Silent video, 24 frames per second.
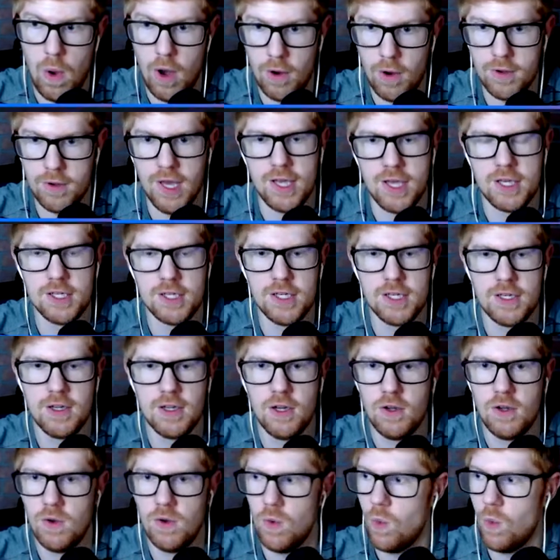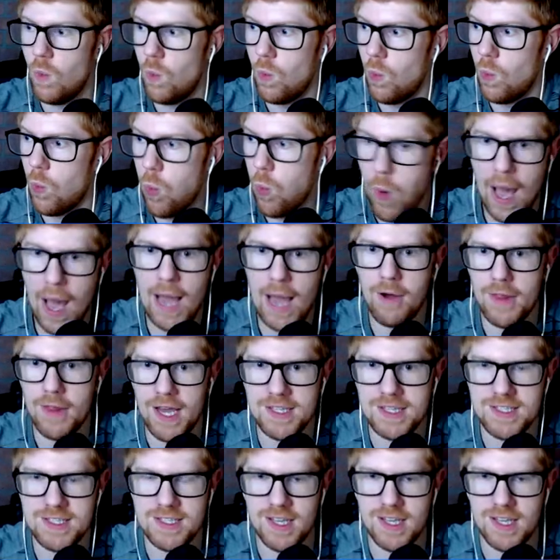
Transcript: Okay, good. Wow, that